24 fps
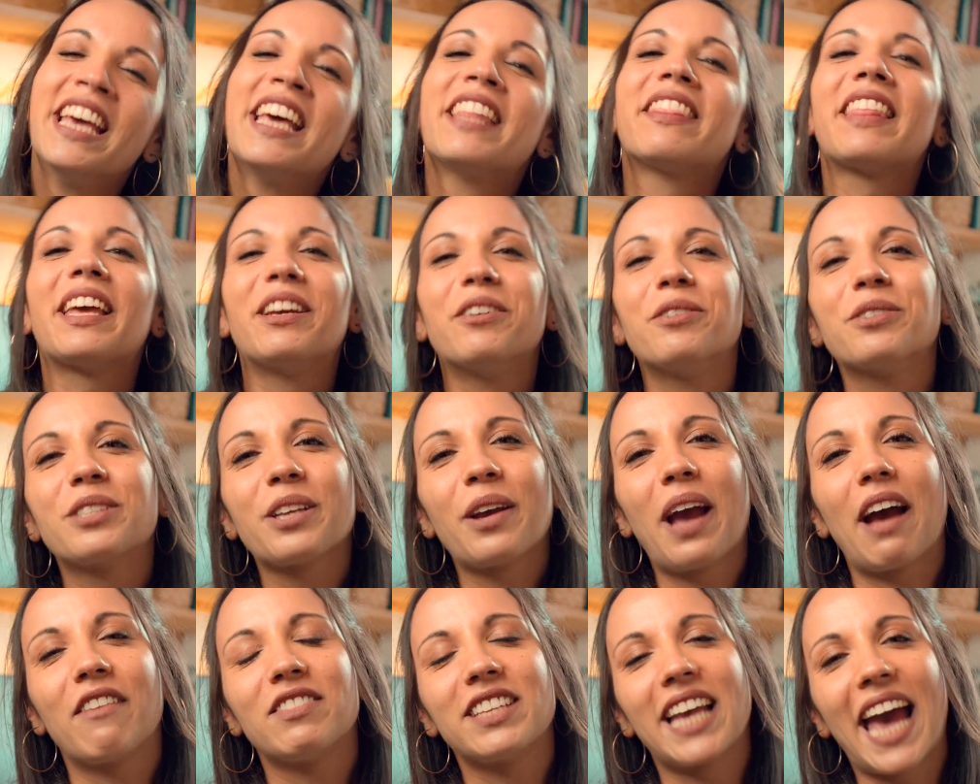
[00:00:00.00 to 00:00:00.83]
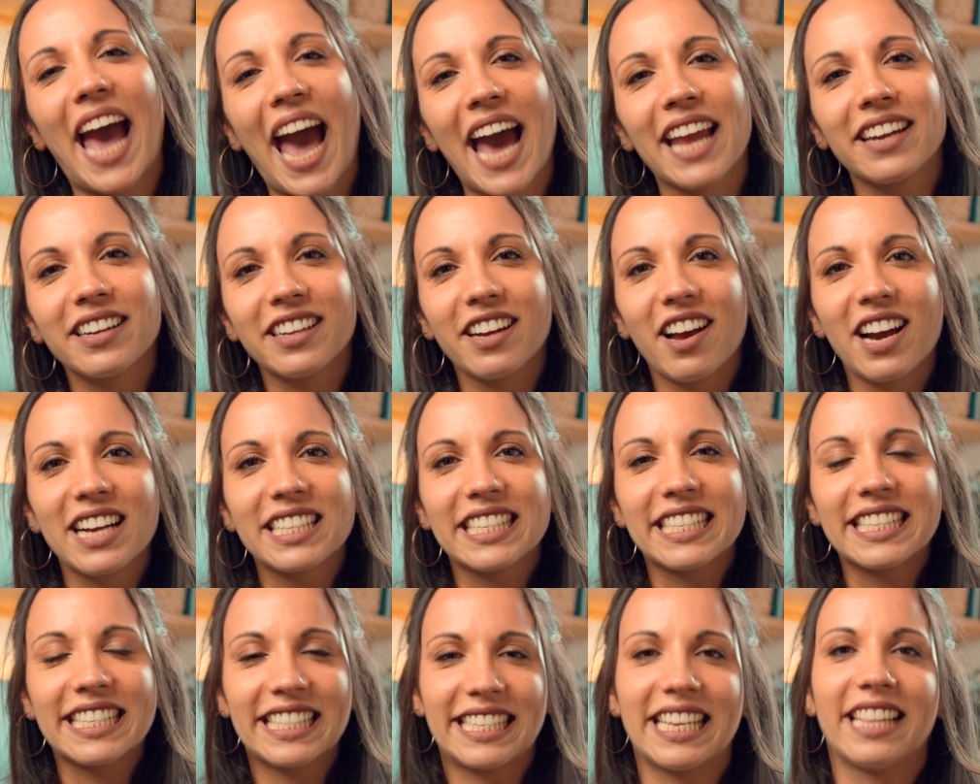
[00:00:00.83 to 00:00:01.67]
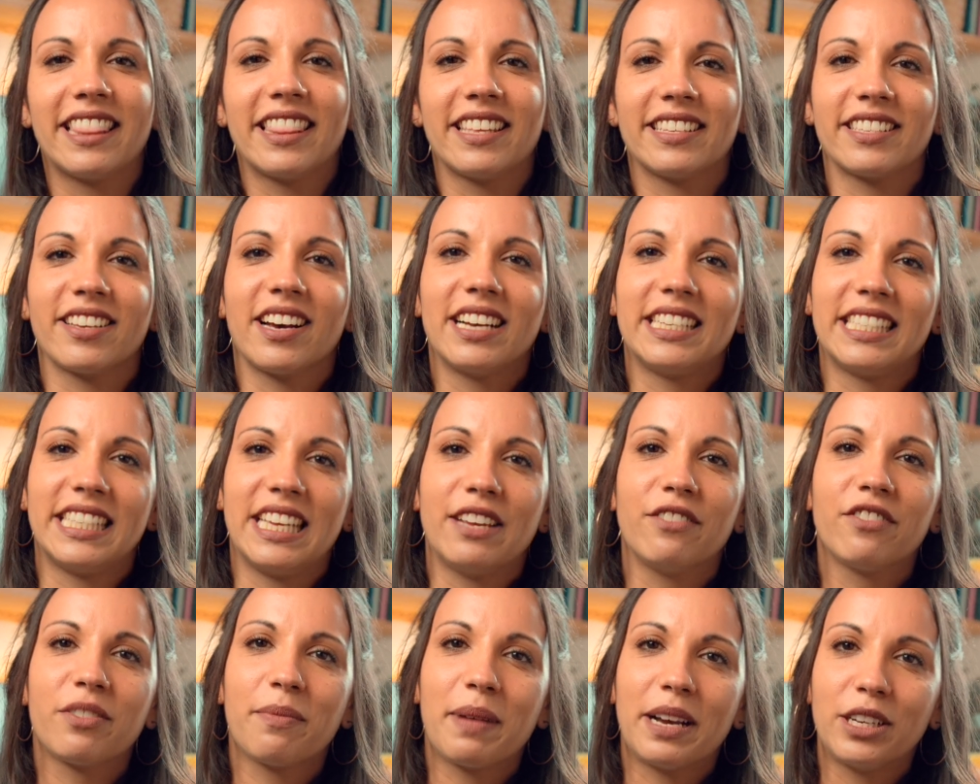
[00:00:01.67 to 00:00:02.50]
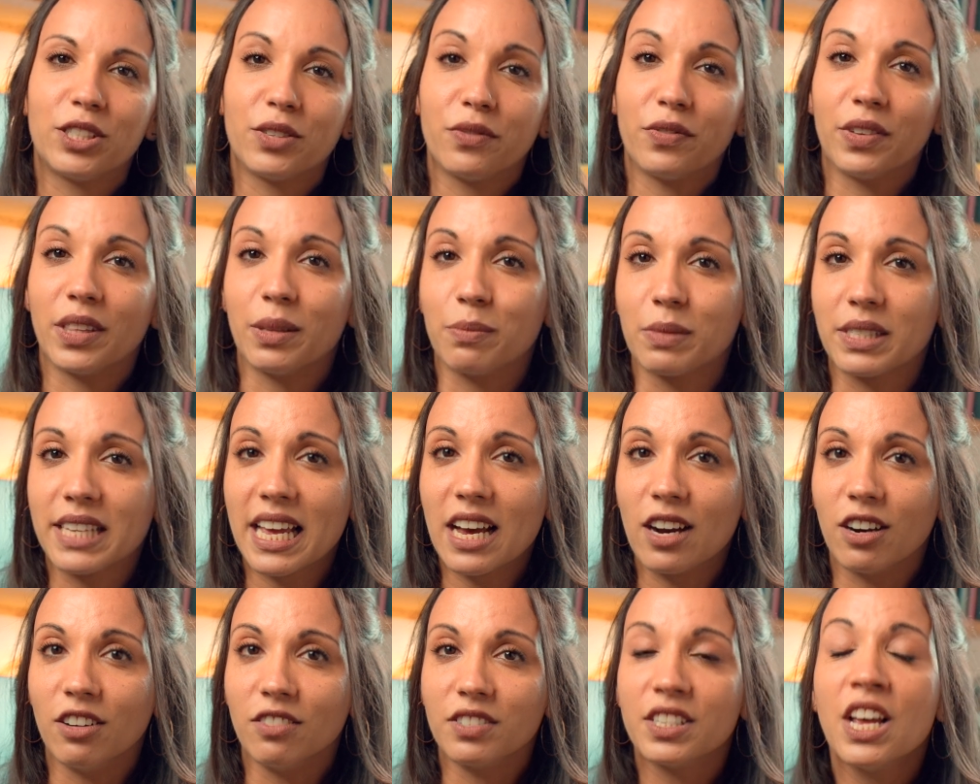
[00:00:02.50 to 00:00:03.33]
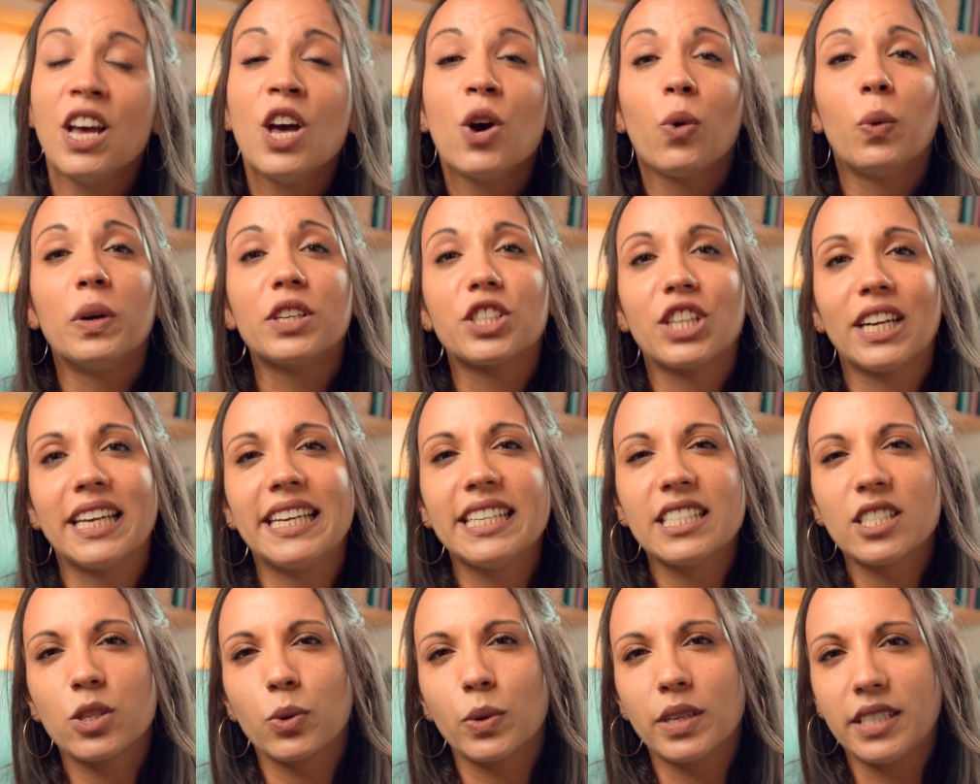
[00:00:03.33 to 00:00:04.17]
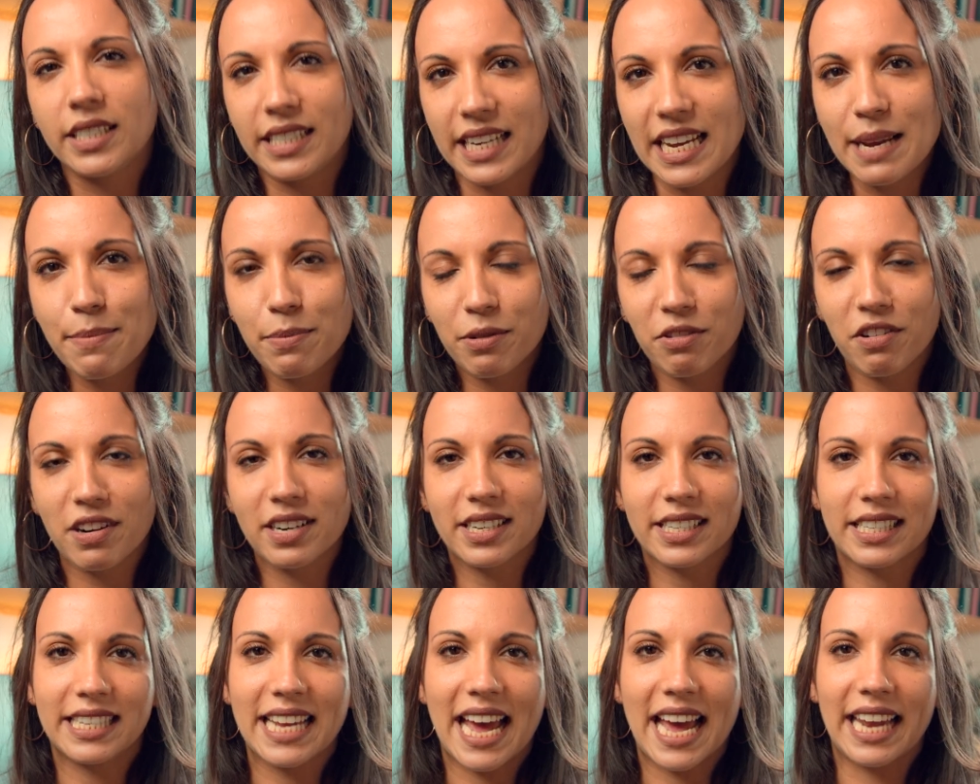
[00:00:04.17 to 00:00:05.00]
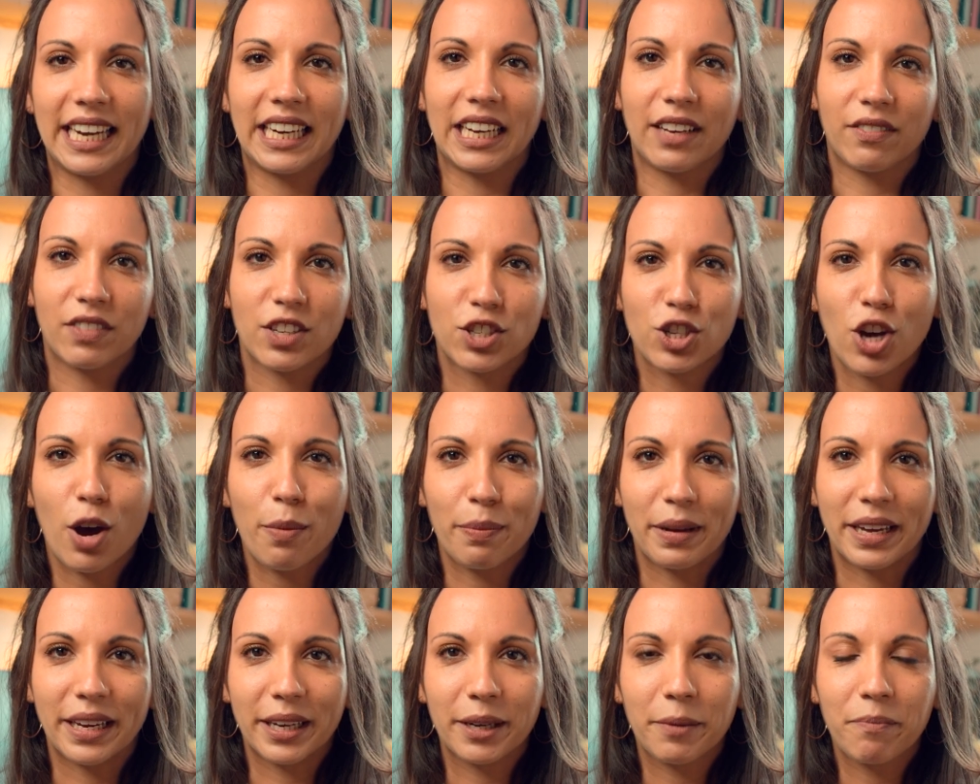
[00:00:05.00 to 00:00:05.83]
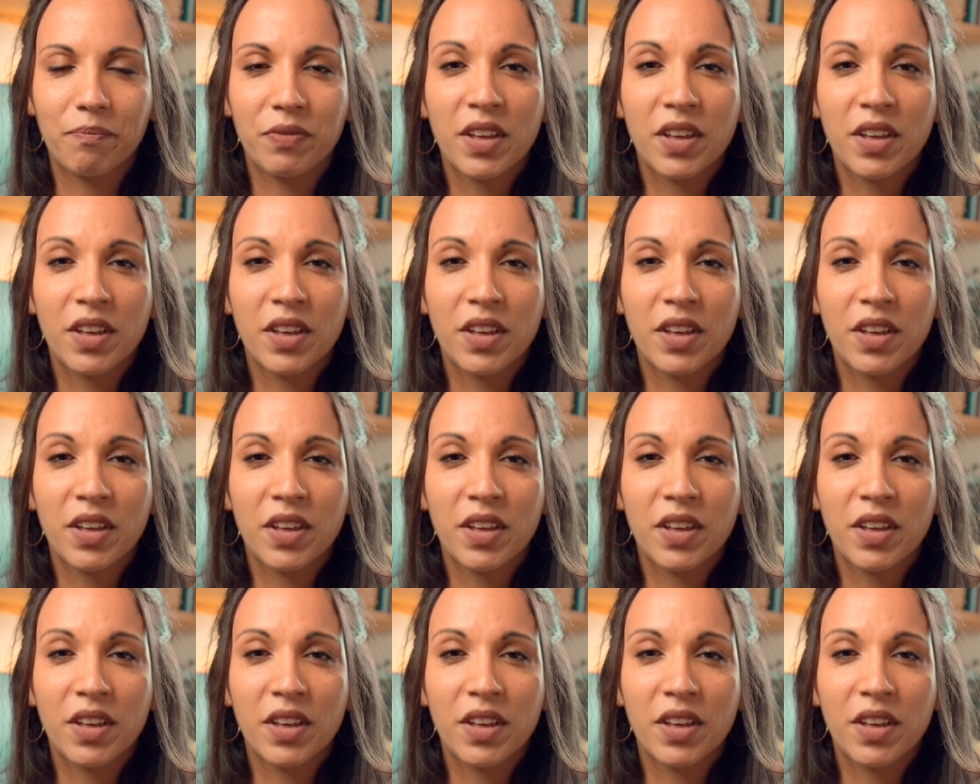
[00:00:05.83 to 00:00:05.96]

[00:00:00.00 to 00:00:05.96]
They also have to analyse and synthesise the information for themselves, which leads to a deeper understanding of the topic.